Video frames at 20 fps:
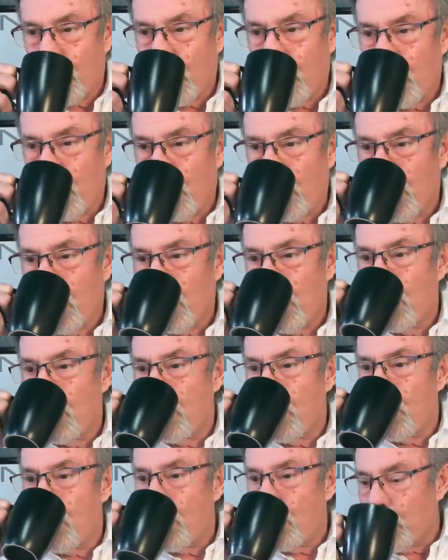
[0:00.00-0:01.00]
is awesome. He
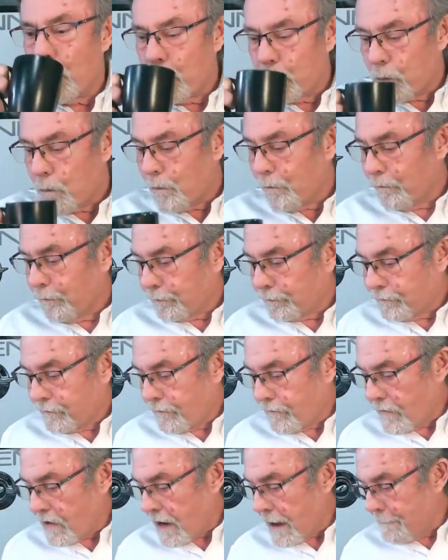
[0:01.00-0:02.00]
is an awesome
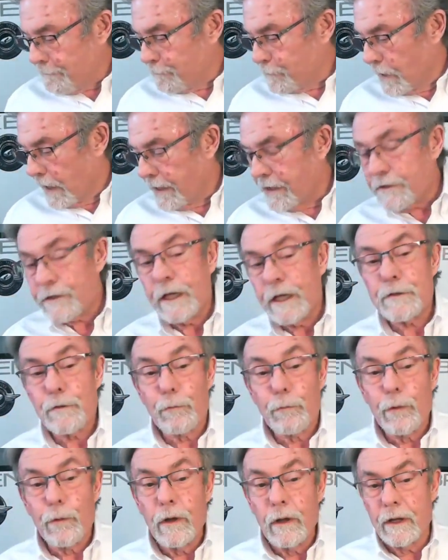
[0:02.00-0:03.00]
guy and very yeah, he's, he's
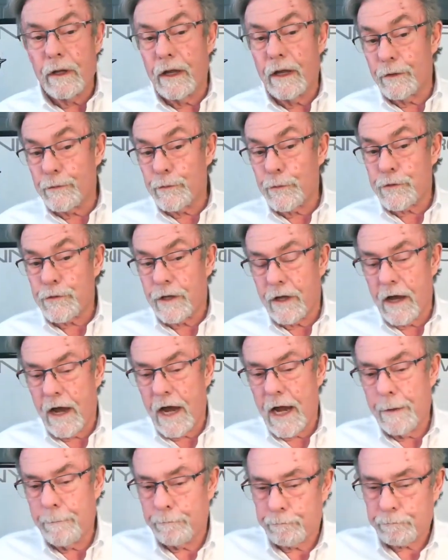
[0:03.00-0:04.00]
a really interesting
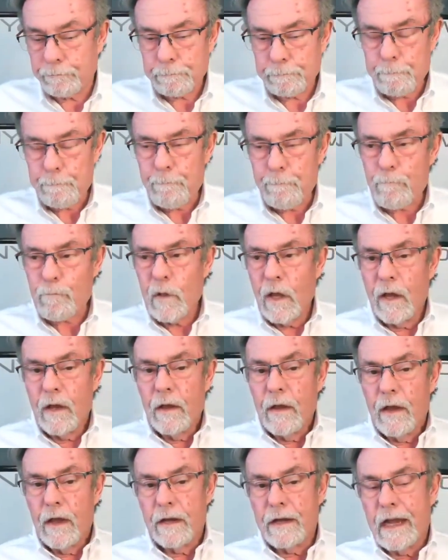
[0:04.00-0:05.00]
guy. Yeah.
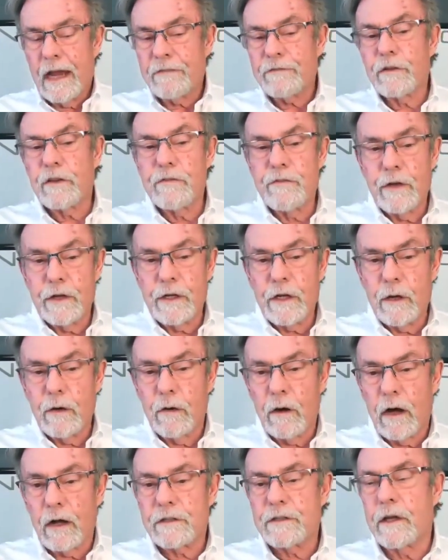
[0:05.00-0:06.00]
And after the
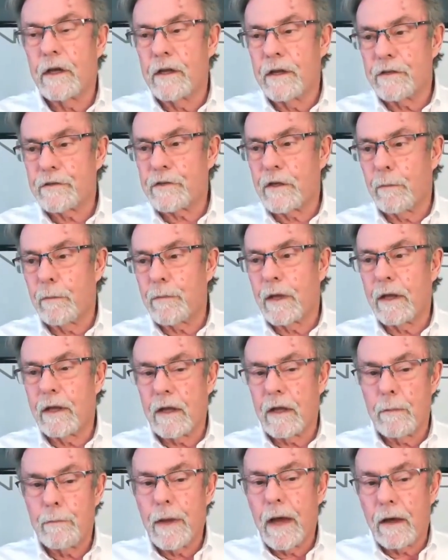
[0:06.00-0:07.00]
video, I'll tell you
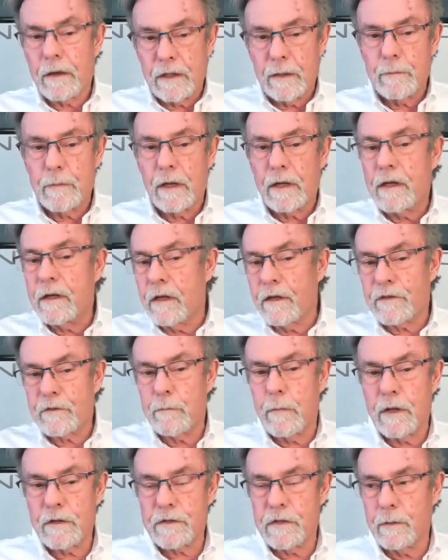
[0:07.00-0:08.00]
something about him that he
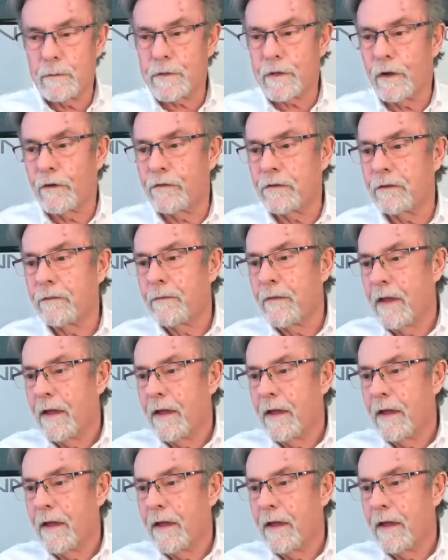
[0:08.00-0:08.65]
doesn't mention himself.